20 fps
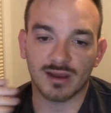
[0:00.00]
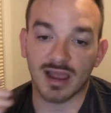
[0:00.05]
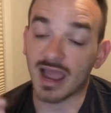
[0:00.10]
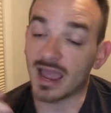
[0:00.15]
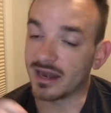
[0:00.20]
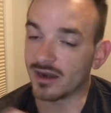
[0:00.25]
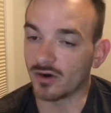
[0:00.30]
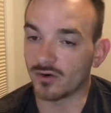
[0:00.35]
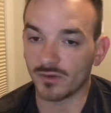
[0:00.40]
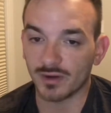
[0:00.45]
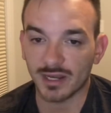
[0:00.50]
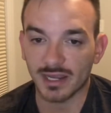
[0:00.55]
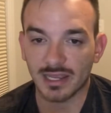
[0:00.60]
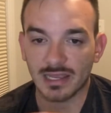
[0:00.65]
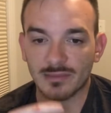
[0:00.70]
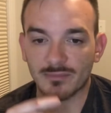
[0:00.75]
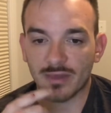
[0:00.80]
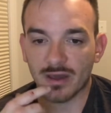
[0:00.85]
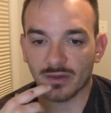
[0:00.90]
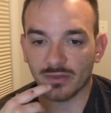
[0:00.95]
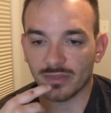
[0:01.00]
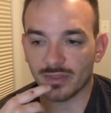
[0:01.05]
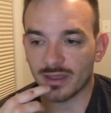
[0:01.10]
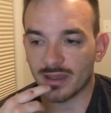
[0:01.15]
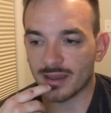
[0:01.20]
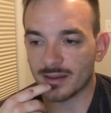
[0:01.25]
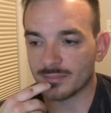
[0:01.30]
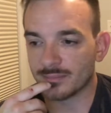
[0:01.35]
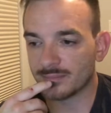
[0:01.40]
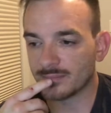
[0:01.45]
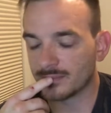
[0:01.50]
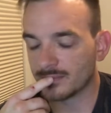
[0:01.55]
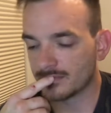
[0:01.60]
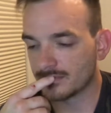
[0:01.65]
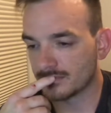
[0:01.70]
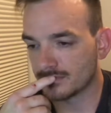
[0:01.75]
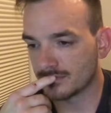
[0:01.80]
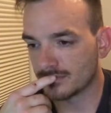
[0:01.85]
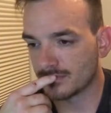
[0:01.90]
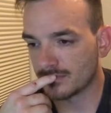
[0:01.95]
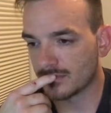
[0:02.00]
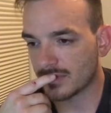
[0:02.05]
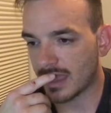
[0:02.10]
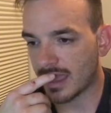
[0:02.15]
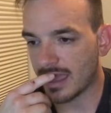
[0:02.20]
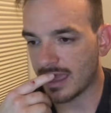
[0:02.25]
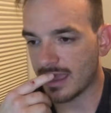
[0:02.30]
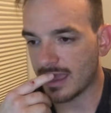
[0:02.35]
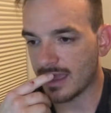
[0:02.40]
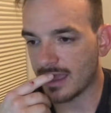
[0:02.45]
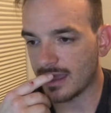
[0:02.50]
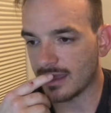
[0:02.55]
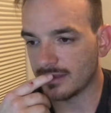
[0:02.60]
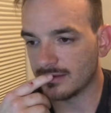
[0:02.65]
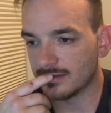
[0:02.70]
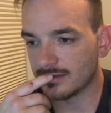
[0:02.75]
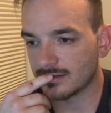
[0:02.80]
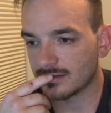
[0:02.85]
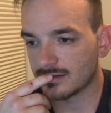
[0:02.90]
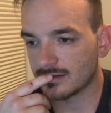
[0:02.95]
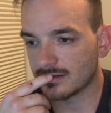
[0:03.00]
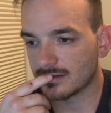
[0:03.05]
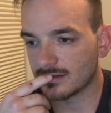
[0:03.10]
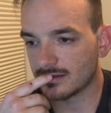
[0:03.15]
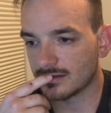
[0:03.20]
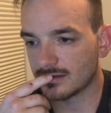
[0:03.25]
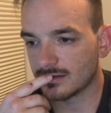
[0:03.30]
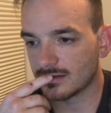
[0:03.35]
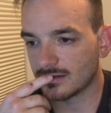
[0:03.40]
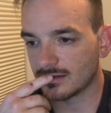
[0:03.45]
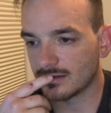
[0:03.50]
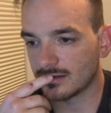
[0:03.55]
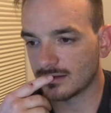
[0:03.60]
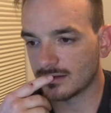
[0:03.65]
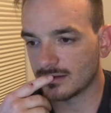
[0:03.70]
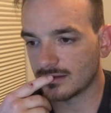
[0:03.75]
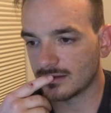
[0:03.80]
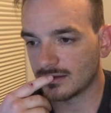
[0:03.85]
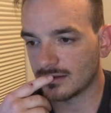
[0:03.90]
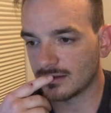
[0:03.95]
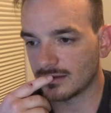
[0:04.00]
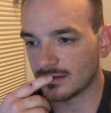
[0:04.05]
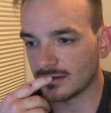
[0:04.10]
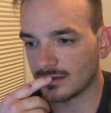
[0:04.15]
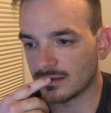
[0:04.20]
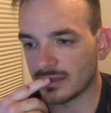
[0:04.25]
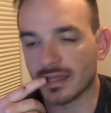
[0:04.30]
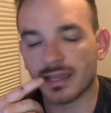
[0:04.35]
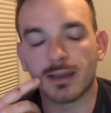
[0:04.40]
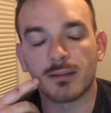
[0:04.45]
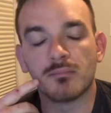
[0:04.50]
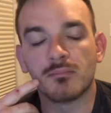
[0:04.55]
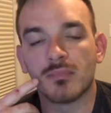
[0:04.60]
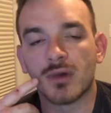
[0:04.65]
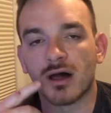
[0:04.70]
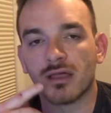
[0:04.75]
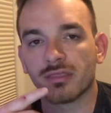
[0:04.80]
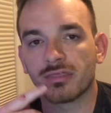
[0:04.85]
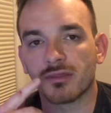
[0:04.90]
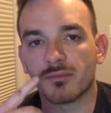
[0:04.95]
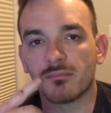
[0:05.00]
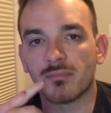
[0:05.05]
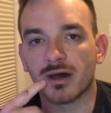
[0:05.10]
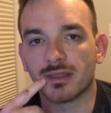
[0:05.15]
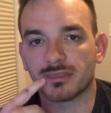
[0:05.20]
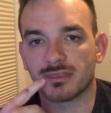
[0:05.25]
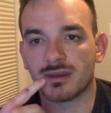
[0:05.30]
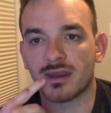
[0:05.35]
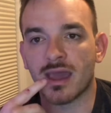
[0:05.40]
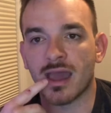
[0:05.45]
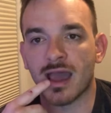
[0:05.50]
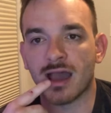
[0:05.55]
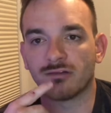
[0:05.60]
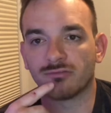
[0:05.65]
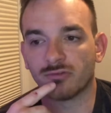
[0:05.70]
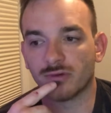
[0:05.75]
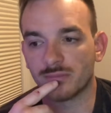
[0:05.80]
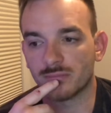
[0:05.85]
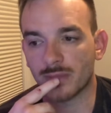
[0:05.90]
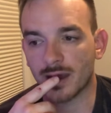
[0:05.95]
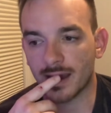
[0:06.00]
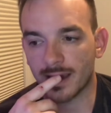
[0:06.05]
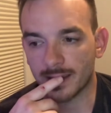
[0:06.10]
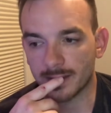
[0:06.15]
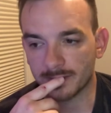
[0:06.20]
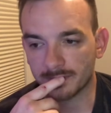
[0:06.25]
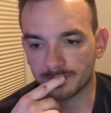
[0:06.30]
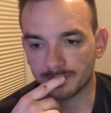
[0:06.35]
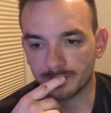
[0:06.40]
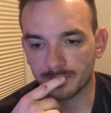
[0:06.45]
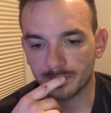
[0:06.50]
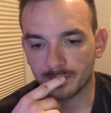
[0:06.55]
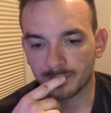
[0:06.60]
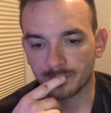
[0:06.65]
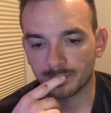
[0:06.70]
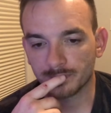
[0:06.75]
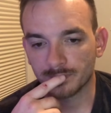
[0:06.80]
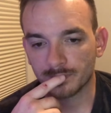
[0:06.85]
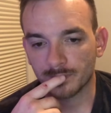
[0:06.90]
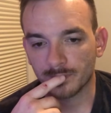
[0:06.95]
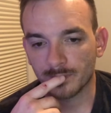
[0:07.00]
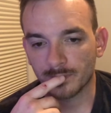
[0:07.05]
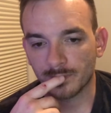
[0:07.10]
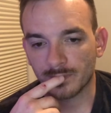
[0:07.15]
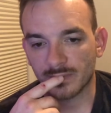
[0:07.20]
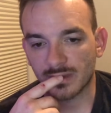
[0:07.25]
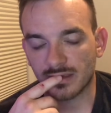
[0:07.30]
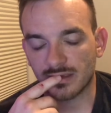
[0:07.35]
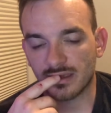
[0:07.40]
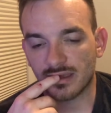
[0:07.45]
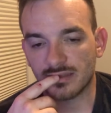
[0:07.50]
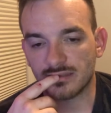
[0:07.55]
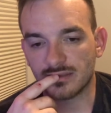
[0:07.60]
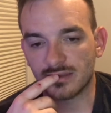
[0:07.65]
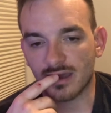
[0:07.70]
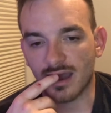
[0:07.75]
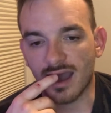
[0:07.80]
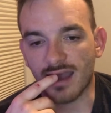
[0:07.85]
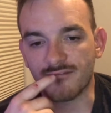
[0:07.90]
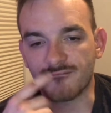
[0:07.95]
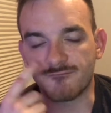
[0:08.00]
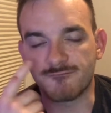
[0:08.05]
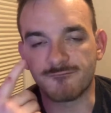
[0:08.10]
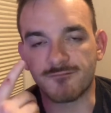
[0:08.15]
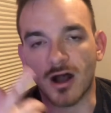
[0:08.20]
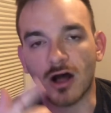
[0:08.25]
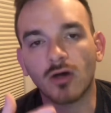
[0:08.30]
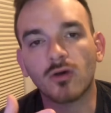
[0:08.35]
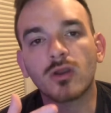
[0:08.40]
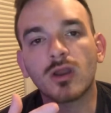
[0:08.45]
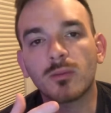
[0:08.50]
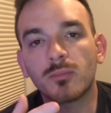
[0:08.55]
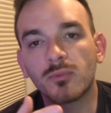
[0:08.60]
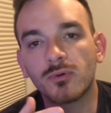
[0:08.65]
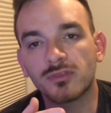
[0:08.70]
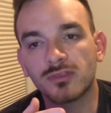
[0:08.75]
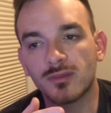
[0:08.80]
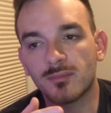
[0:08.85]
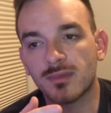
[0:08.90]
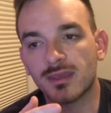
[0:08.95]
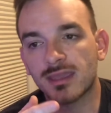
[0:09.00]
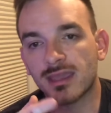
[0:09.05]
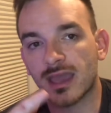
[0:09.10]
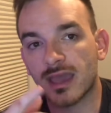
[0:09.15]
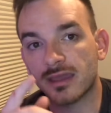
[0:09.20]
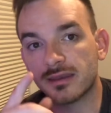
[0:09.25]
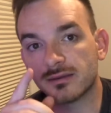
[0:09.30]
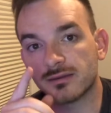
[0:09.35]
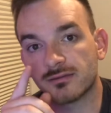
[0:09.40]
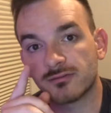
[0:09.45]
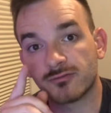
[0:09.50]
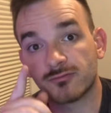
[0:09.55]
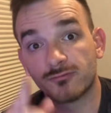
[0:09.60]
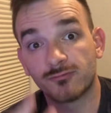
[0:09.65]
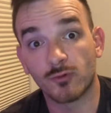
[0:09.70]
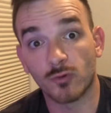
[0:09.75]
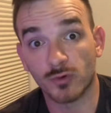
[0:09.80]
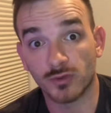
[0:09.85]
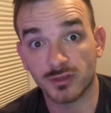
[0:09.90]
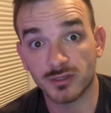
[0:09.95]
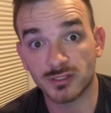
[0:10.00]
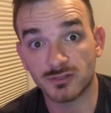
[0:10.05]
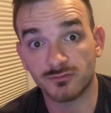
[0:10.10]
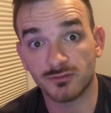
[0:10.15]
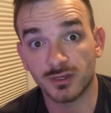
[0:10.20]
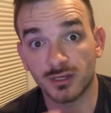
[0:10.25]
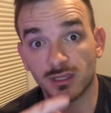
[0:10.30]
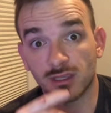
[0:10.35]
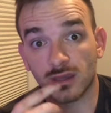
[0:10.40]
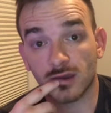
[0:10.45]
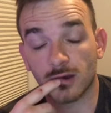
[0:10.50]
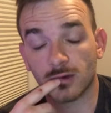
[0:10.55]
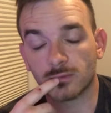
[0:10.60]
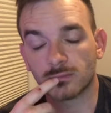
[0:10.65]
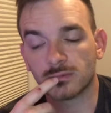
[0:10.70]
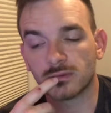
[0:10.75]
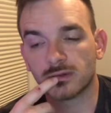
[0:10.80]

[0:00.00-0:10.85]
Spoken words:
I had already emailed them, and like a month and a half went by. And I followed up with them again for this video